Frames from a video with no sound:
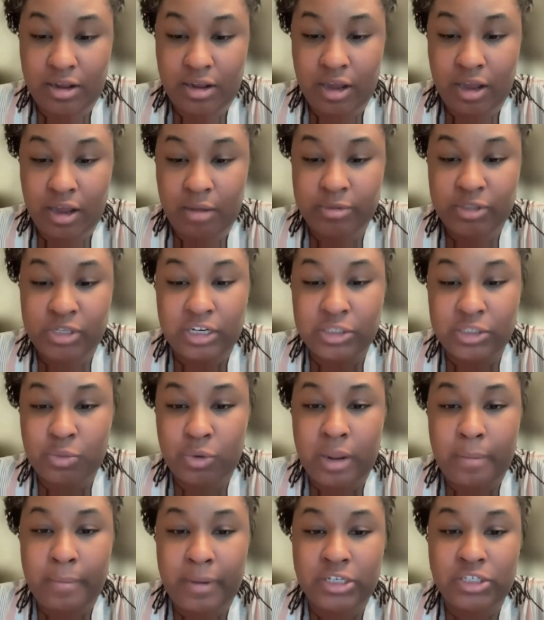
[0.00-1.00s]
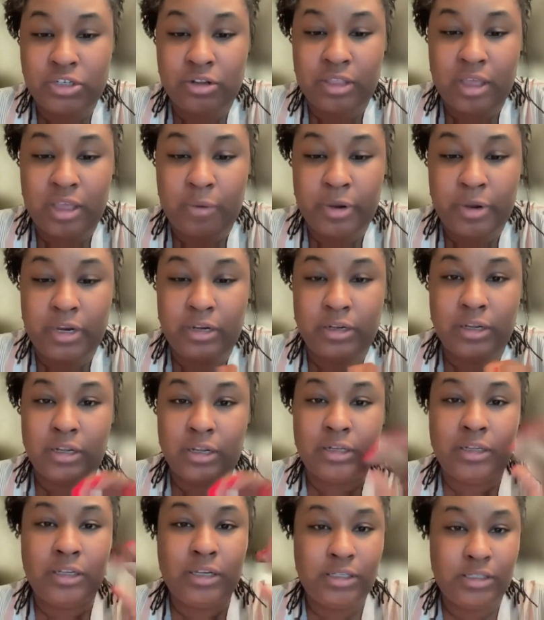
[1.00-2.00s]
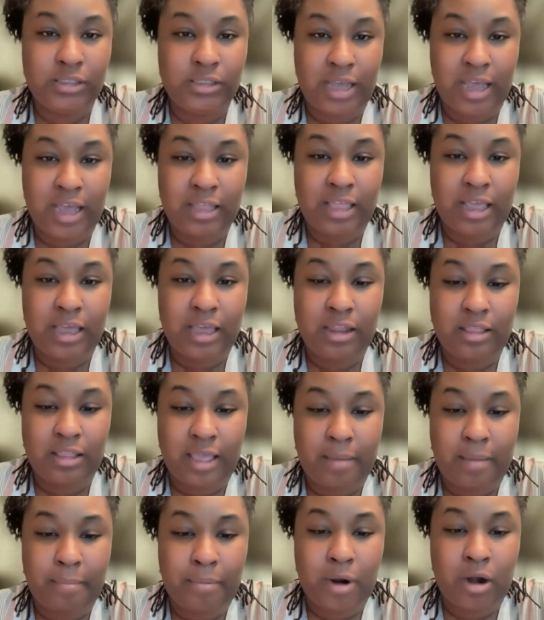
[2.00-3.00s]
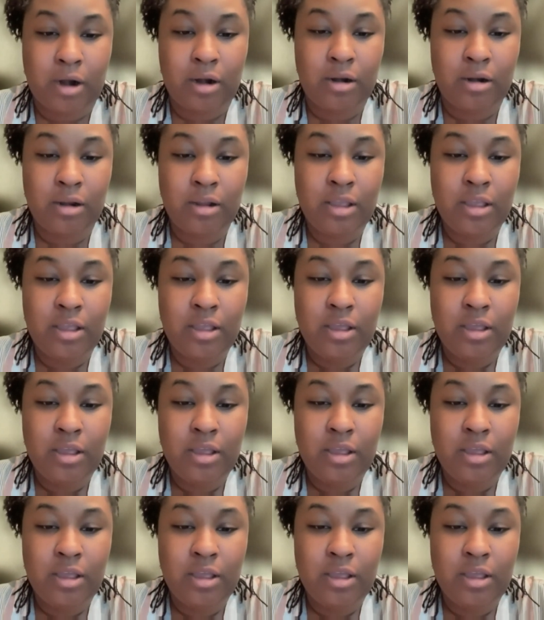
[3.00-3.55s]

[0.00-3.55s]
So I just want to make sure that we at least highlighted that part.